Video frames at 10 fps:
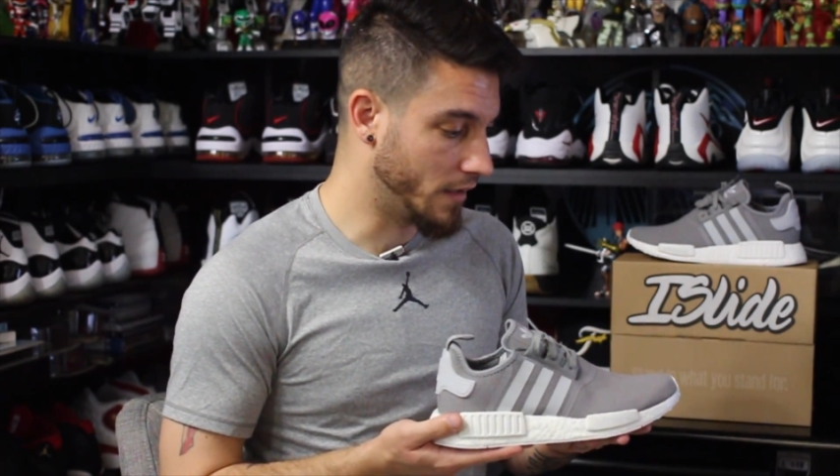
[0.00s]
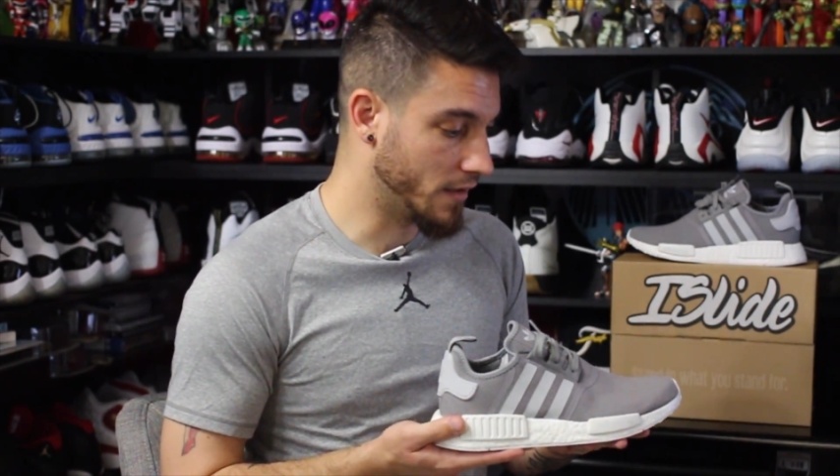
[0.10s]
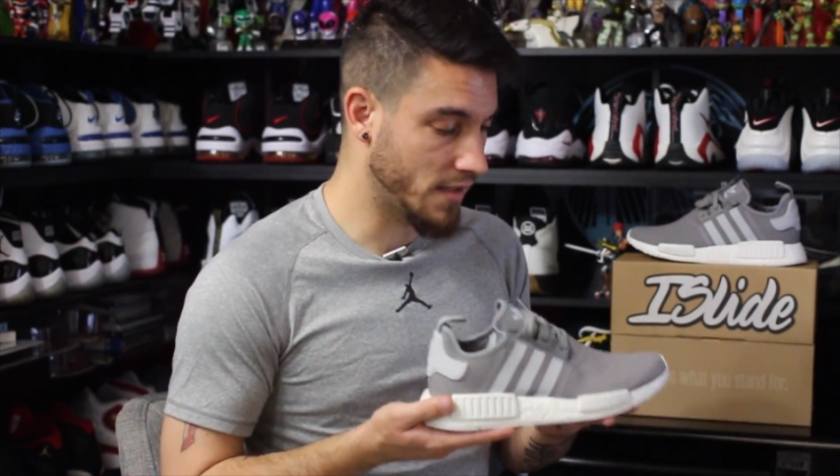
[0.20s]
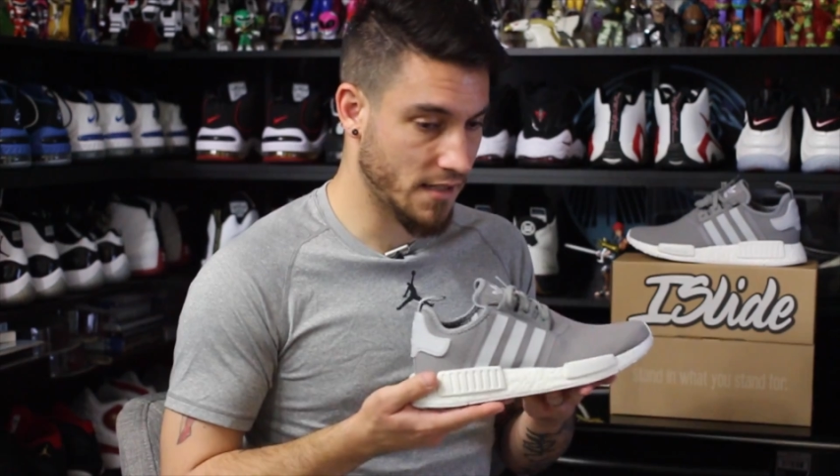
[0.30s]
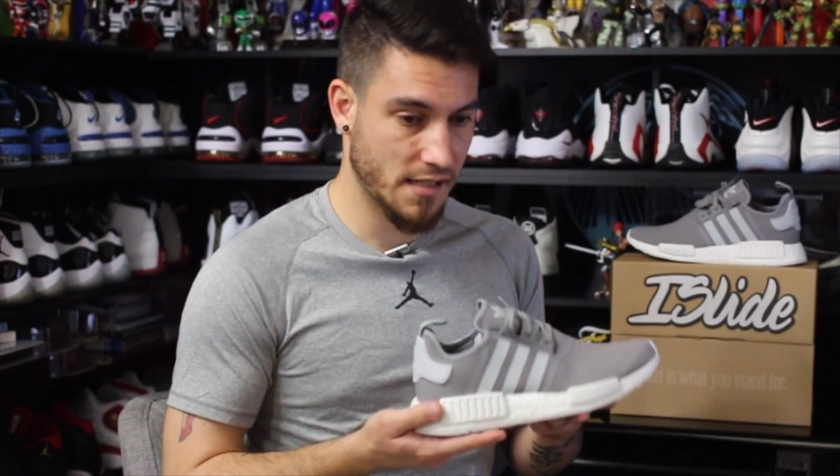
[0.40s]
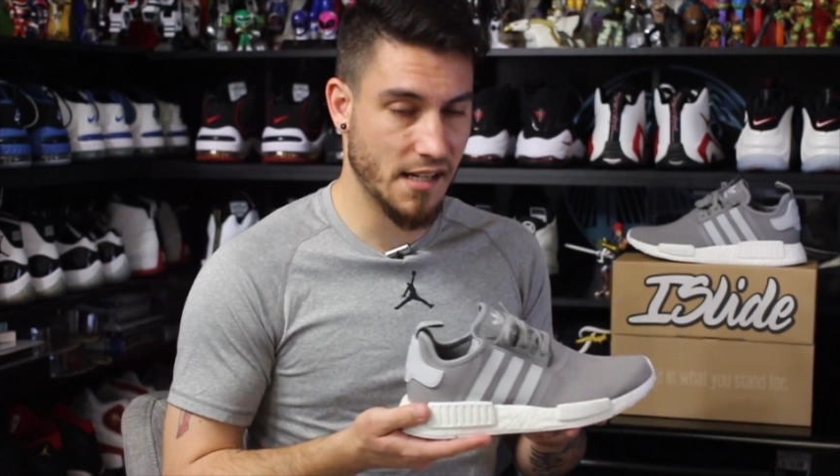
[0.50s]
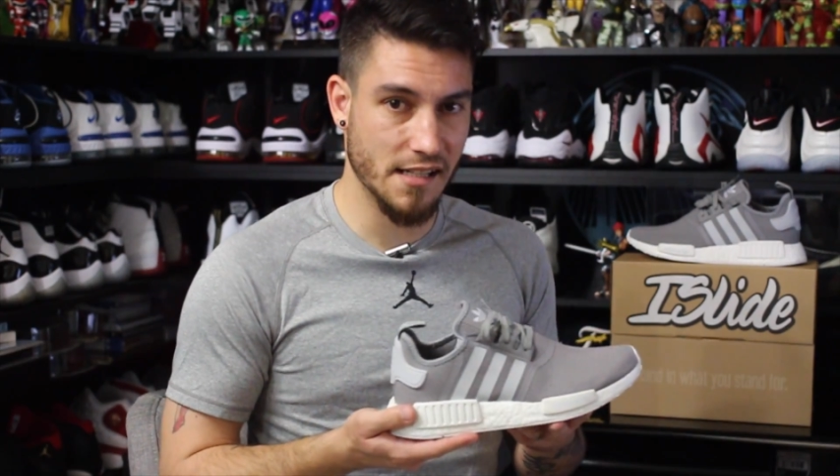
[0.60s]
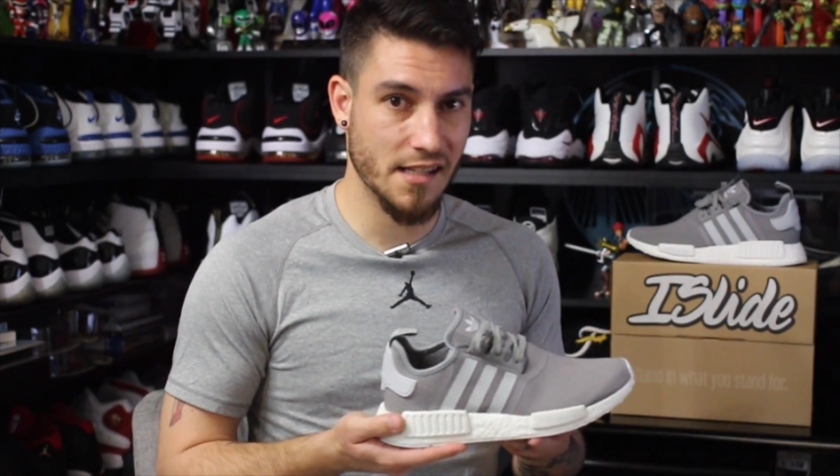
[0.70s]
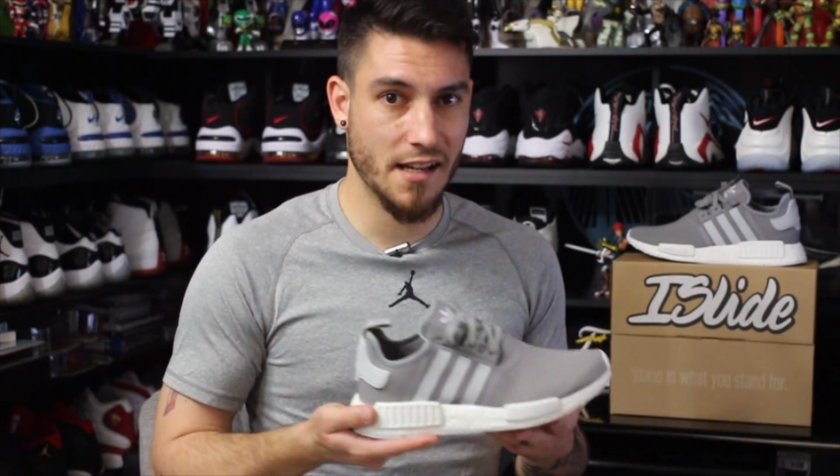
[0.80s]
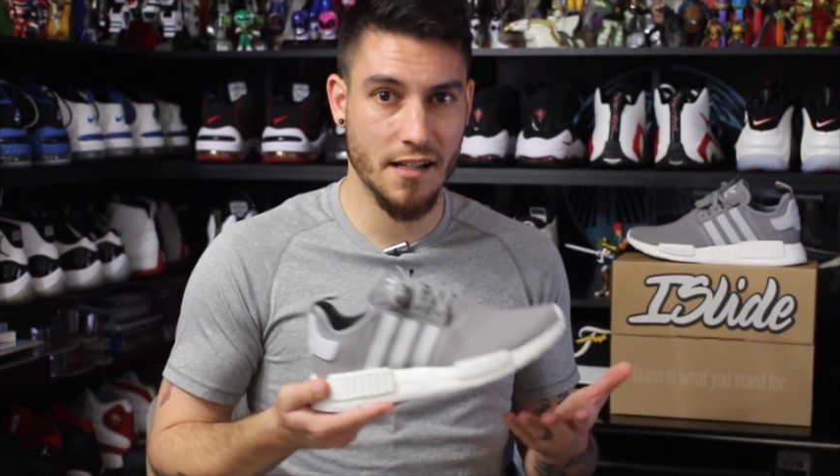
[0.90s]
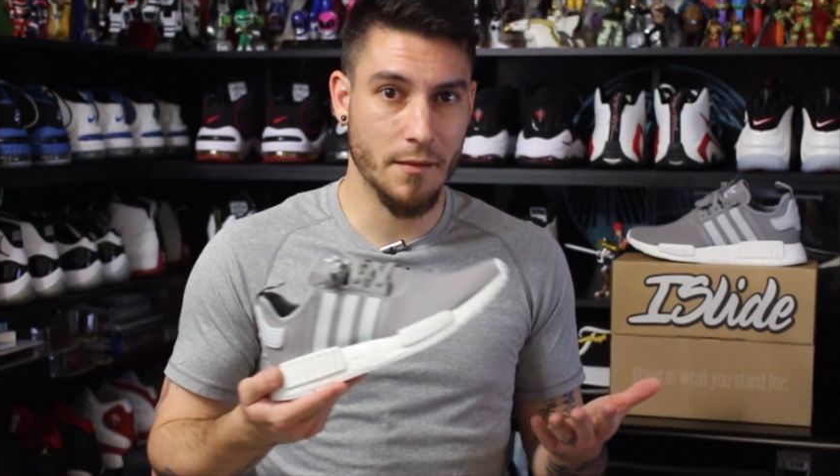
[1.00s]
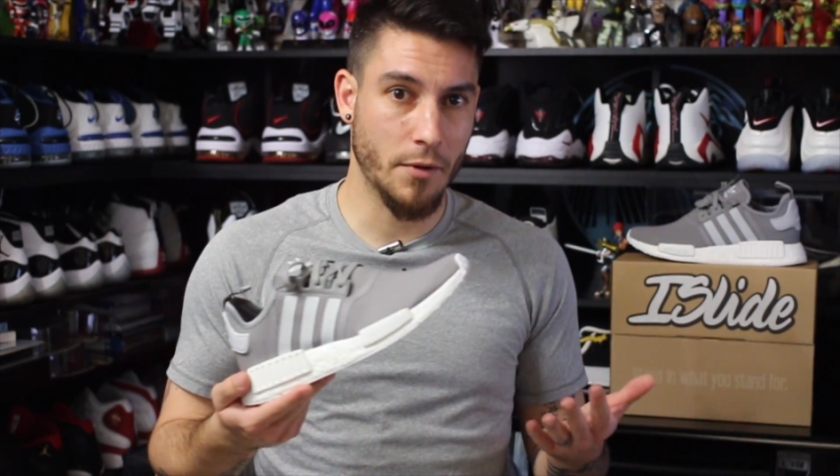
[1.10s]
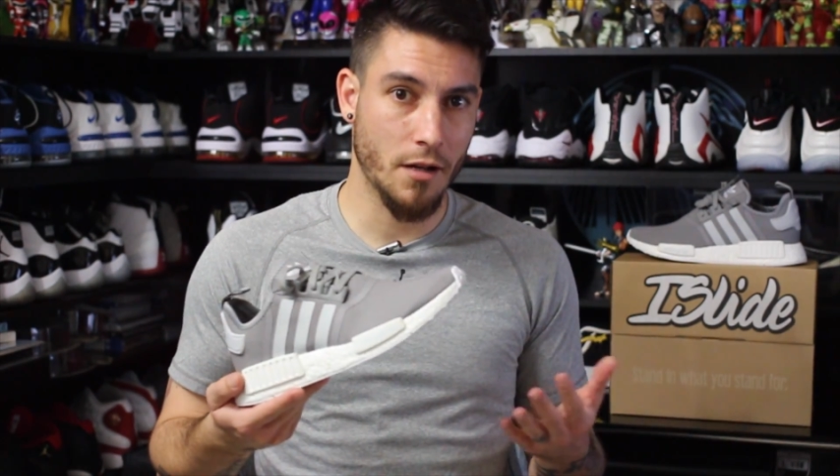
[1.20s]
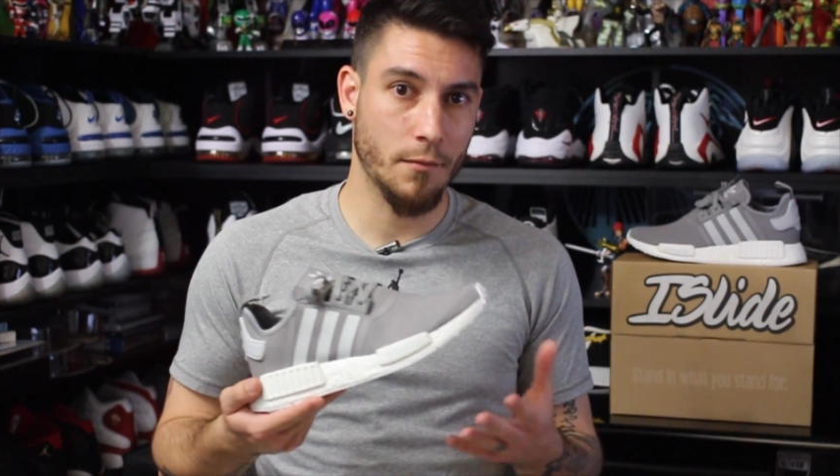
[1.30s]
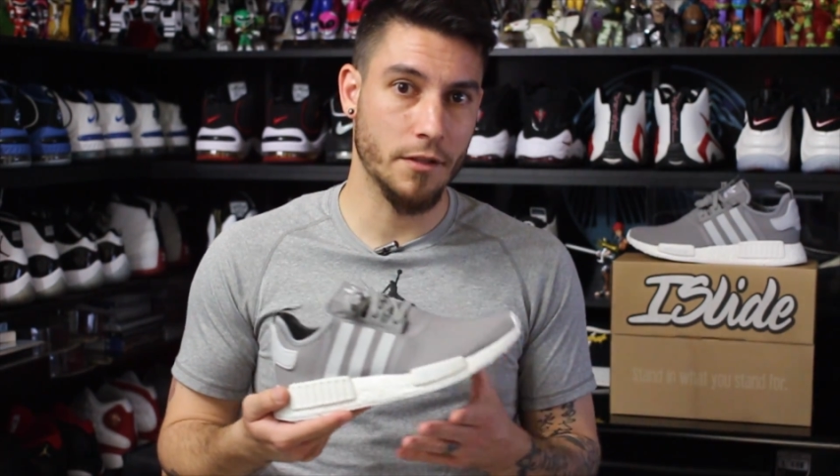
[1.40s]
This is a size nine. I
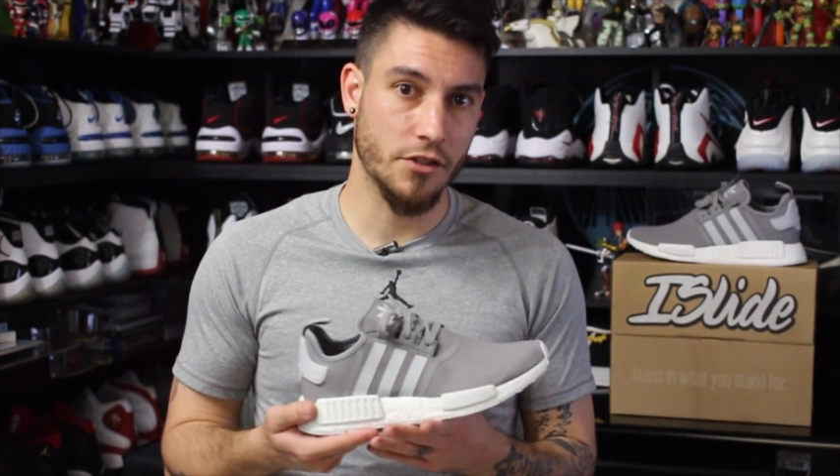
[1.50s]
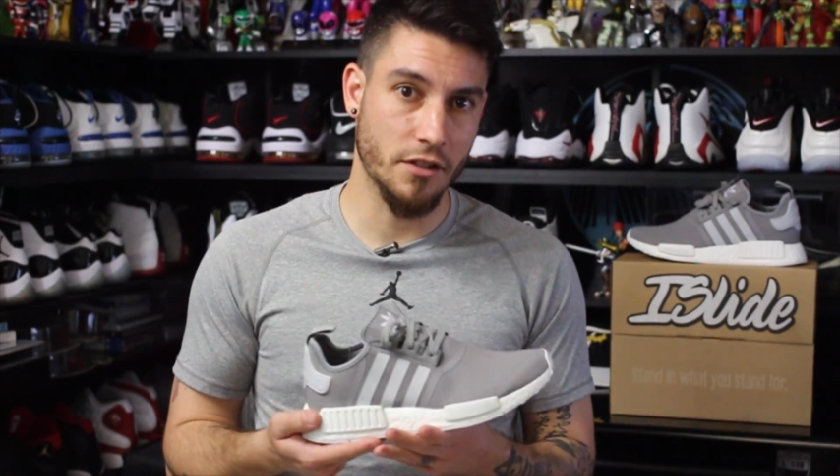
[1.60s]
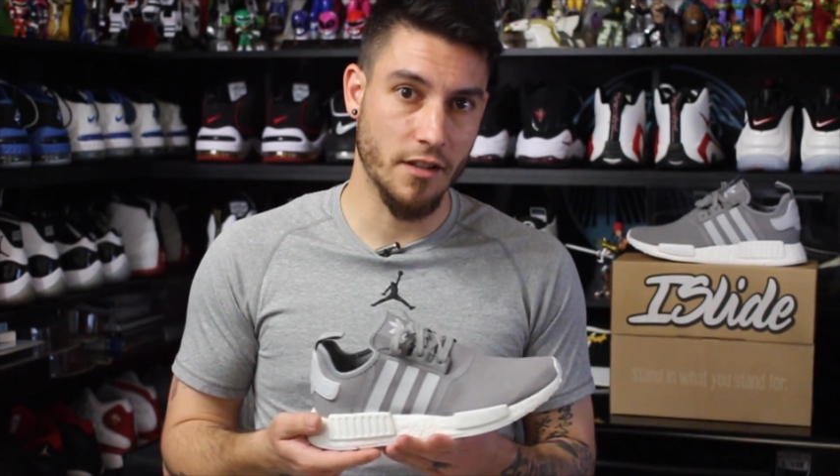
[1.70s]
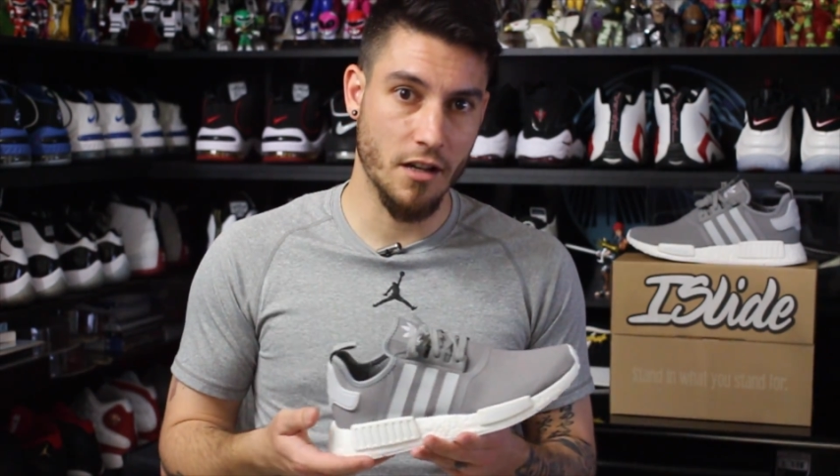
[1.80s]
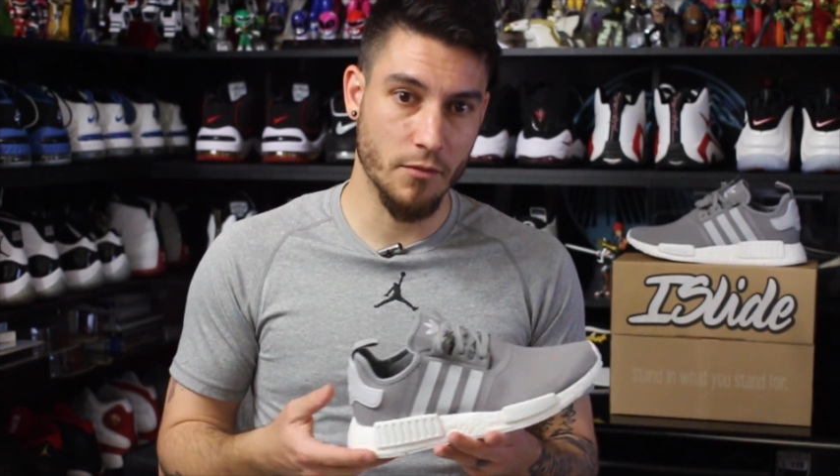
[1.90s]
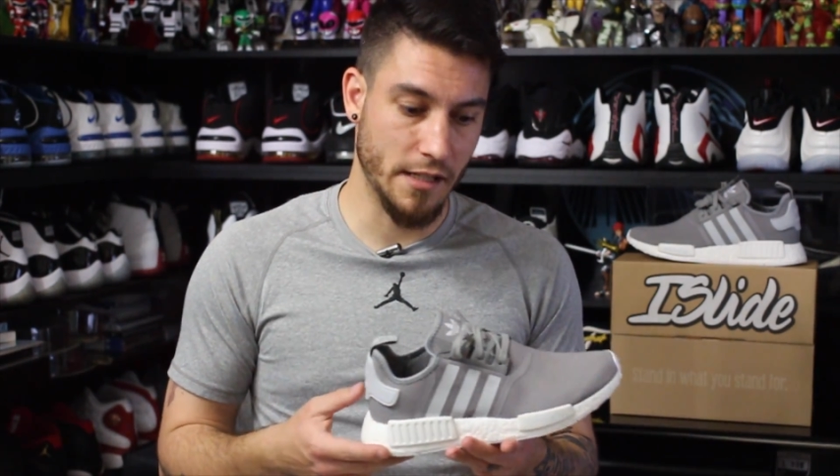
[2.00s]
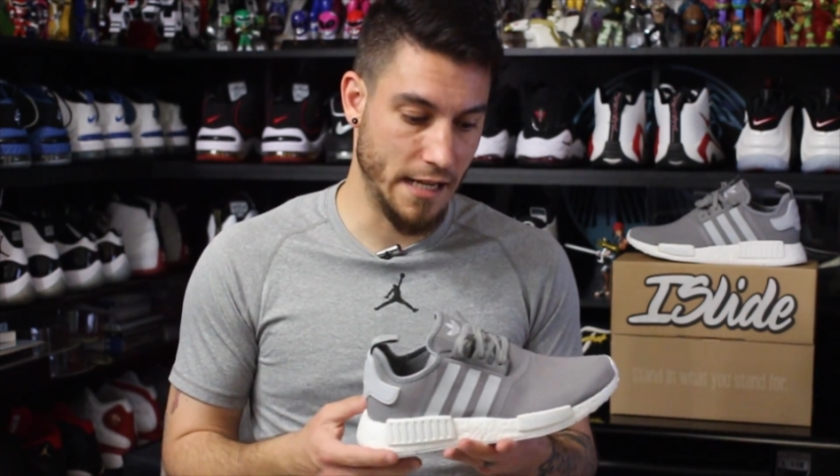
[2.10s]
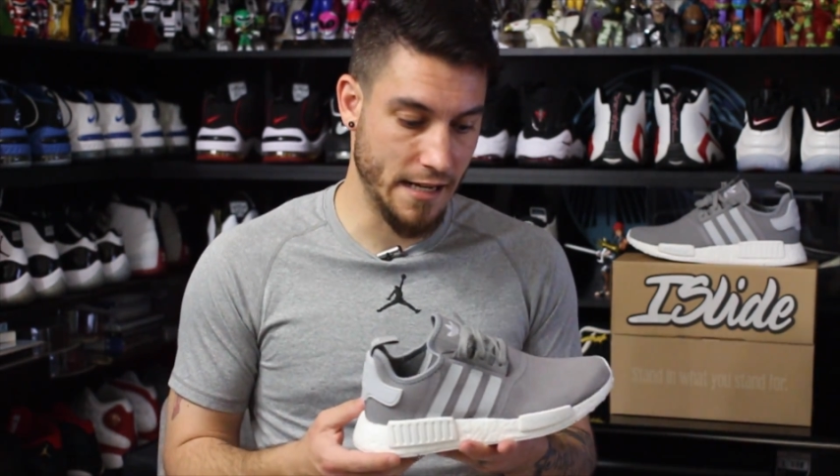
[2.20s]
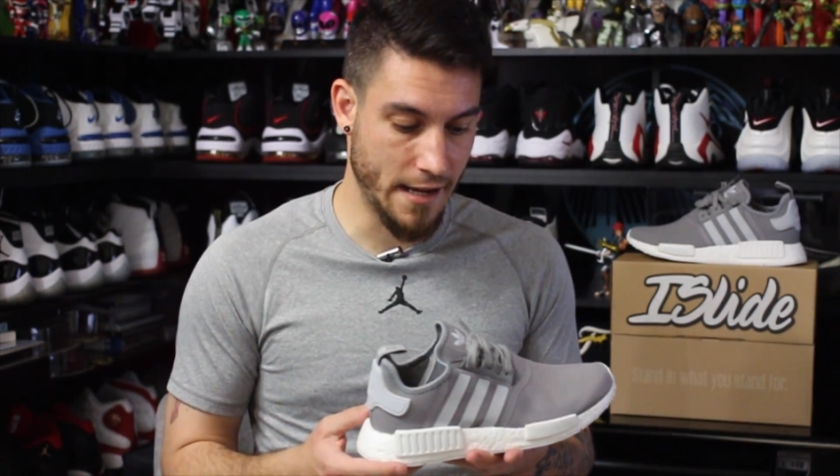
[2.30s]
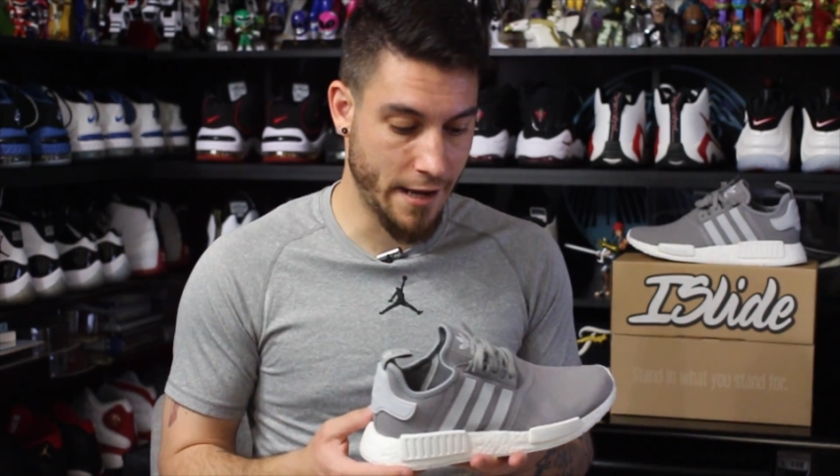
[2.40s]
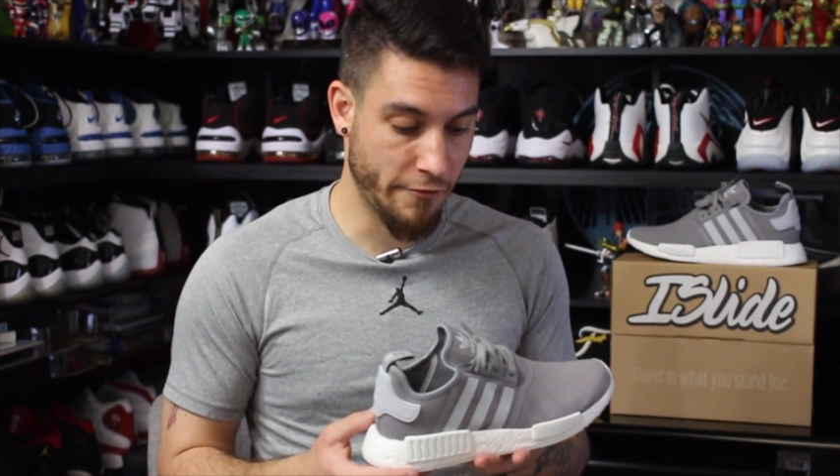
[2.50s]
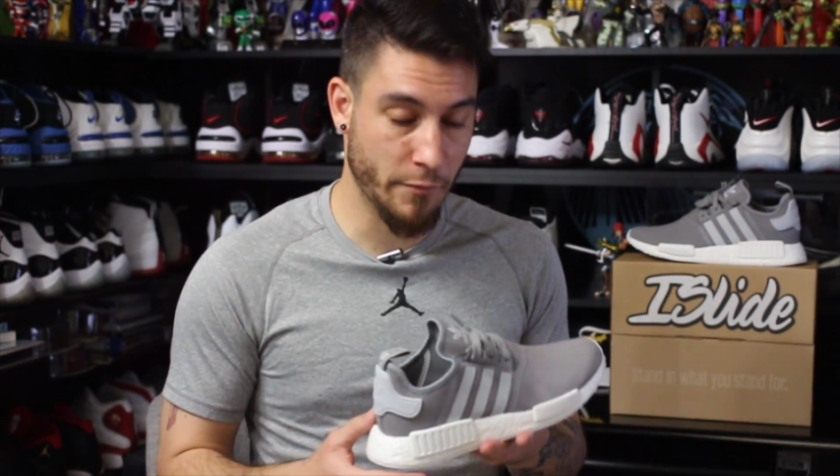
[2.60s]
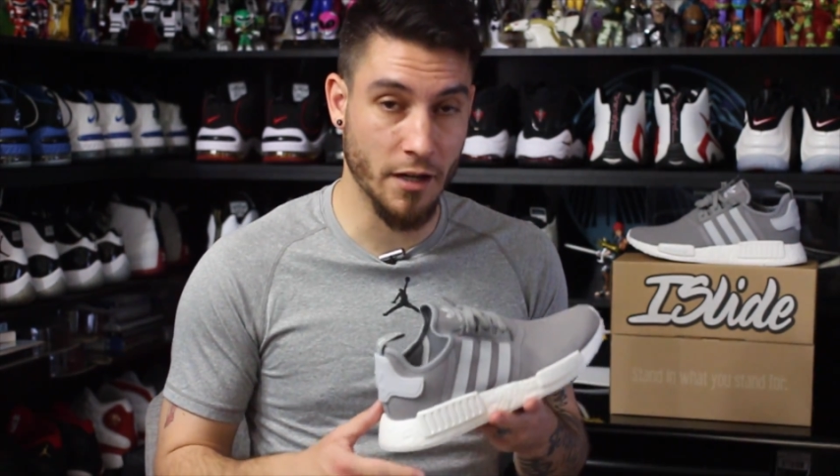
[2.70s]
probably should have gone with an eight and a half,